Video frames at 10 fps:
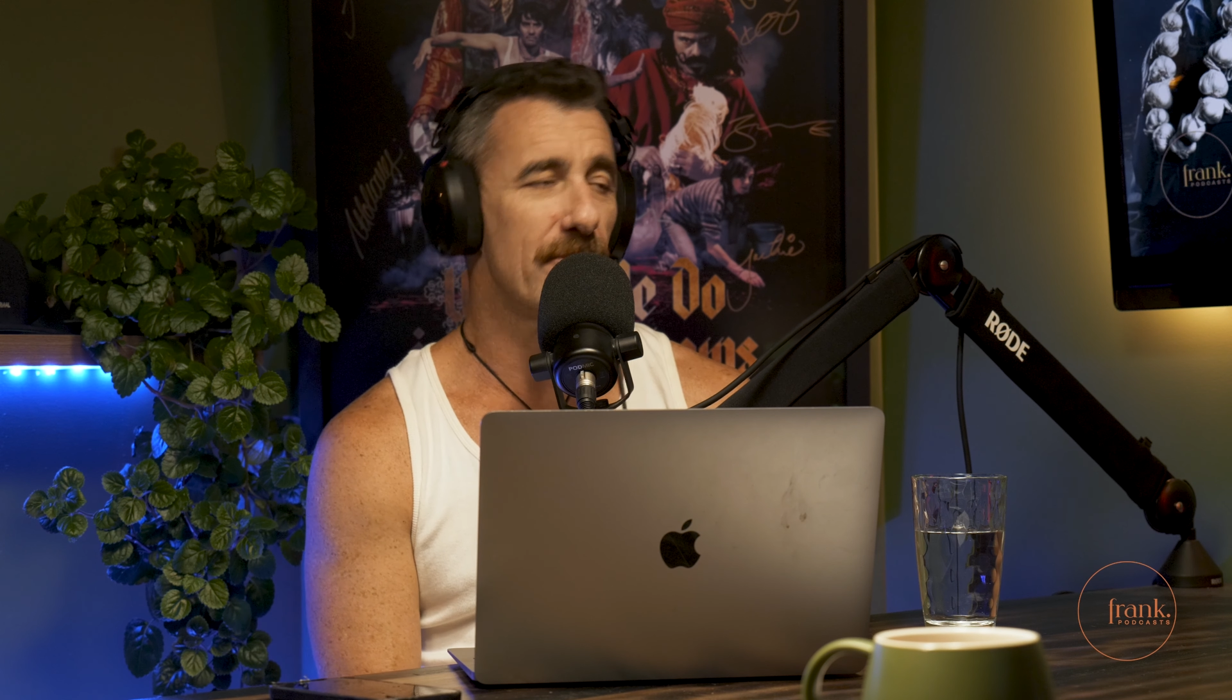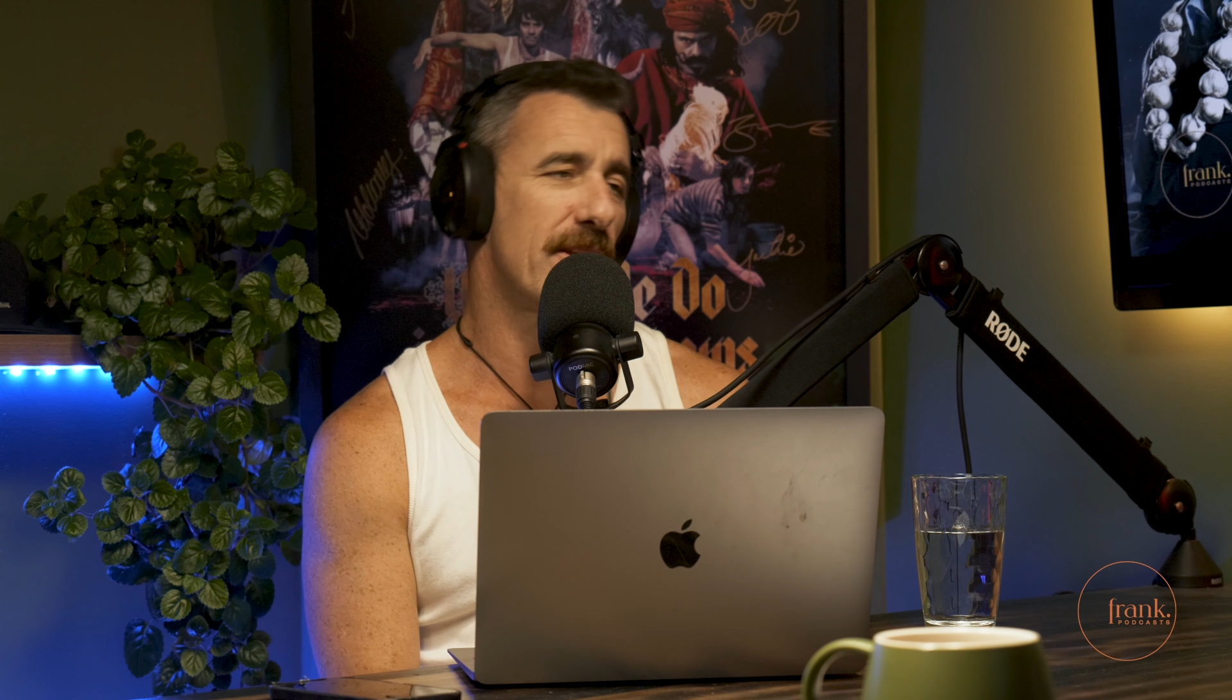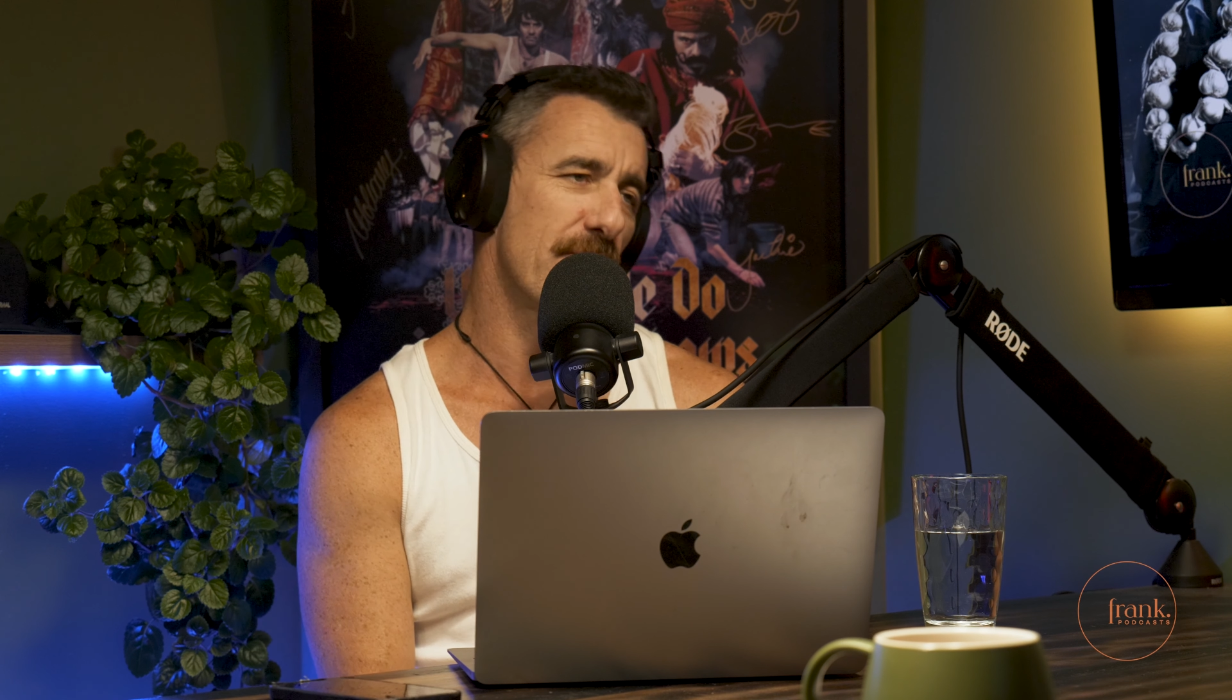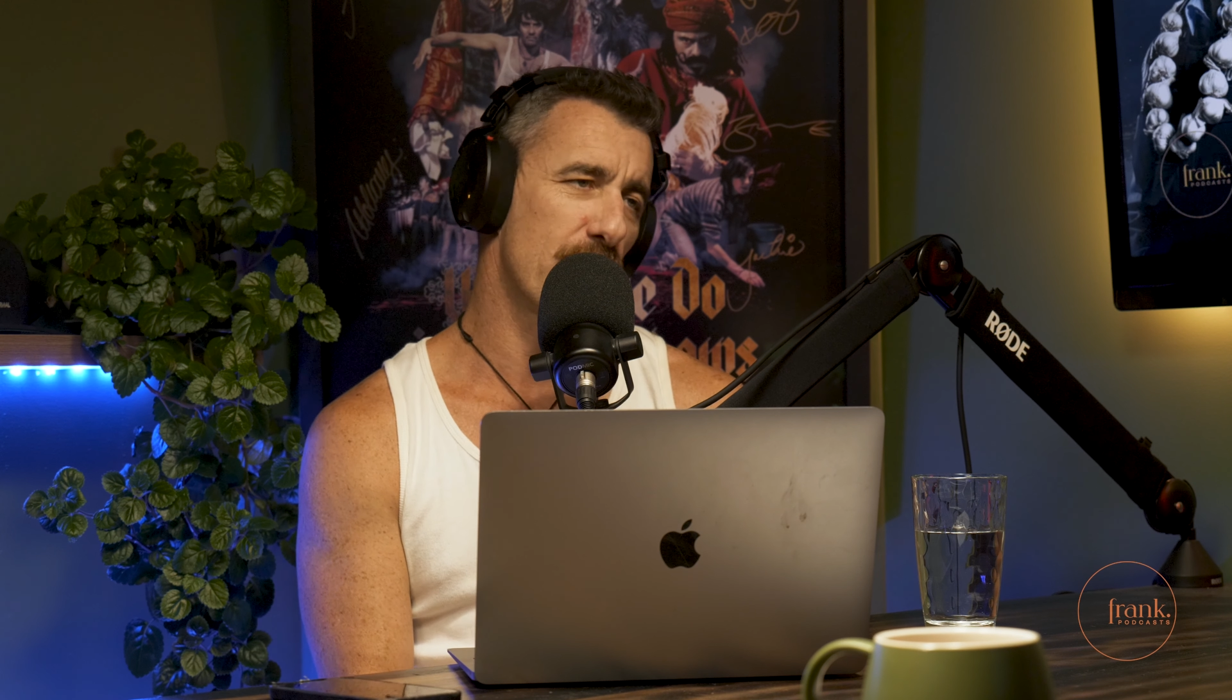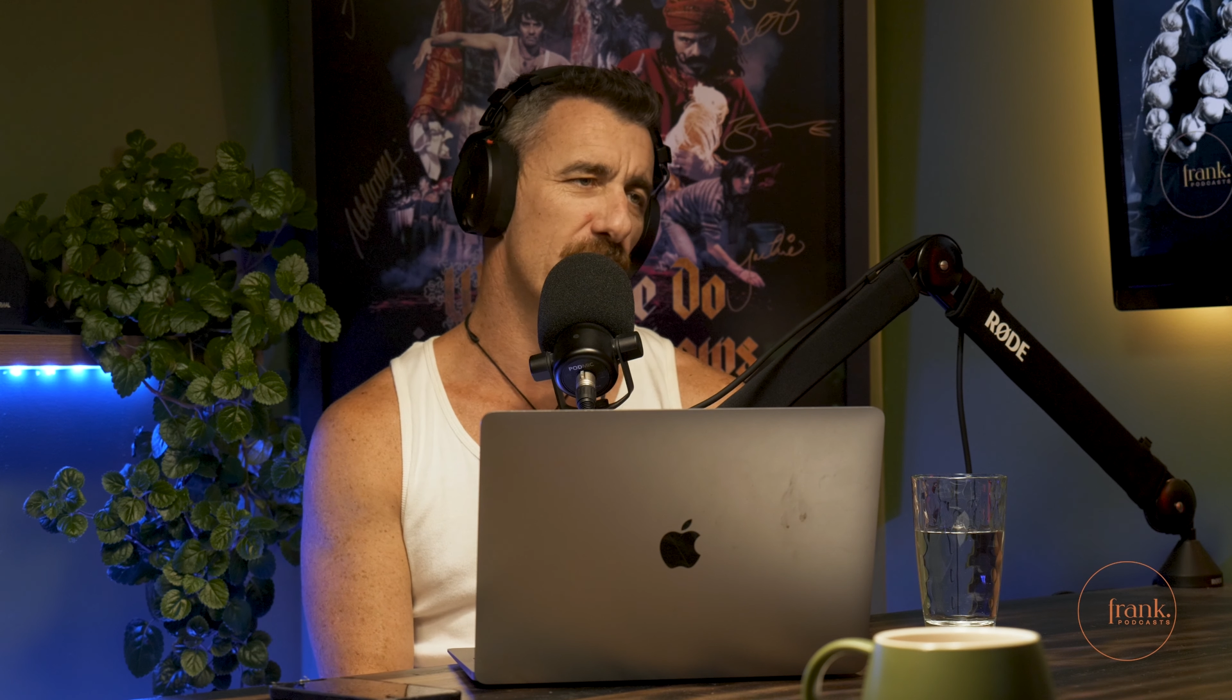Well,
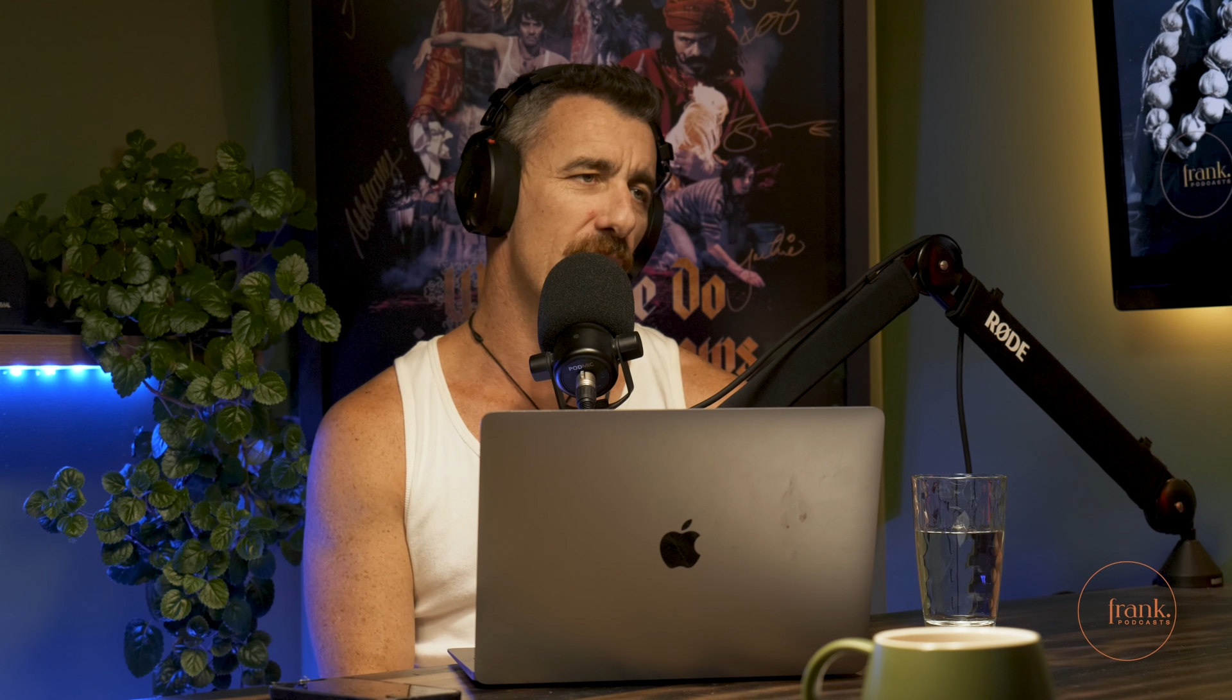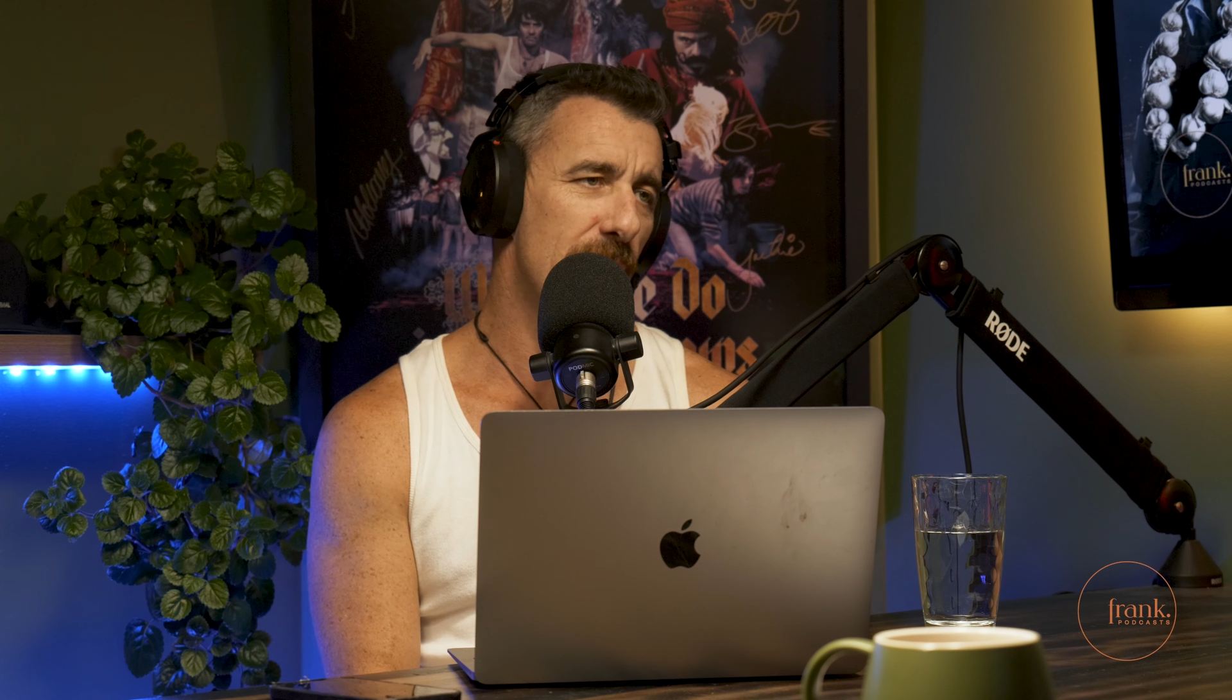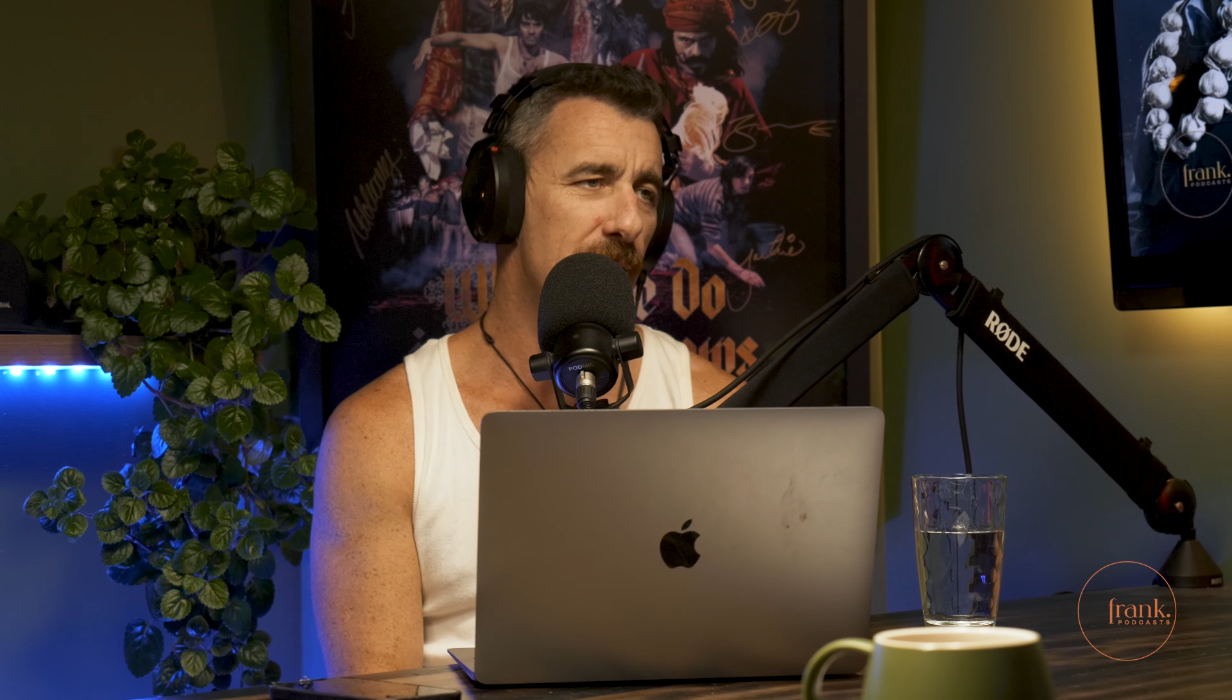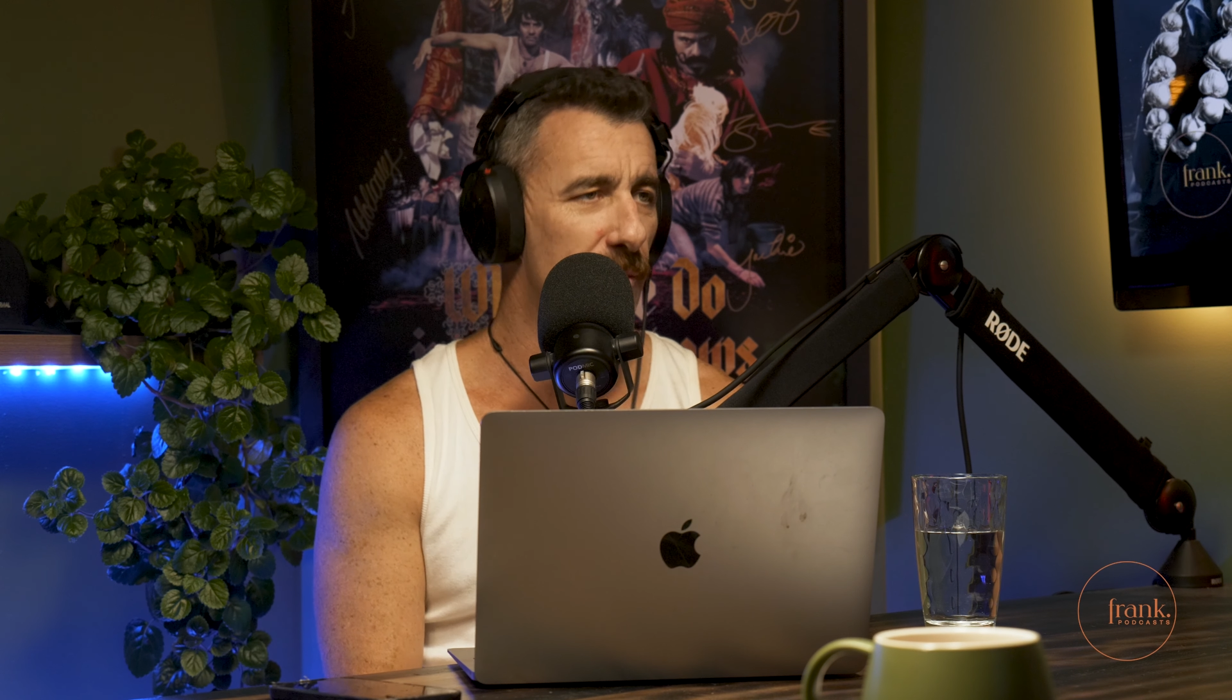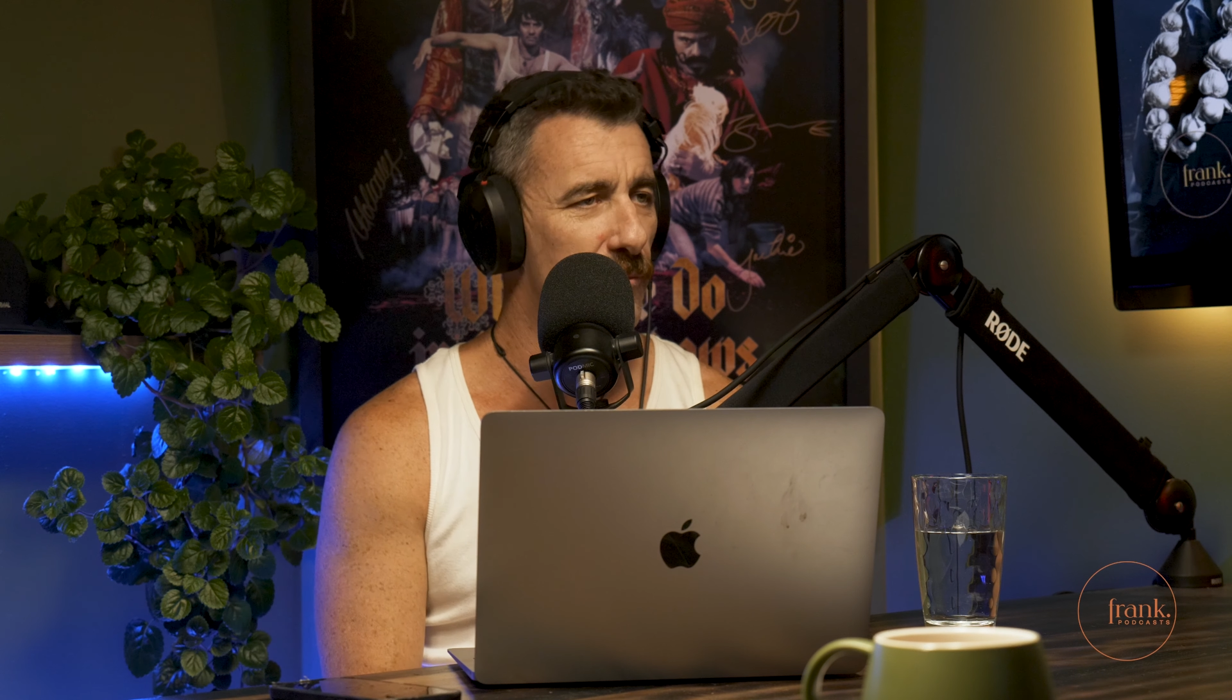neither was I, but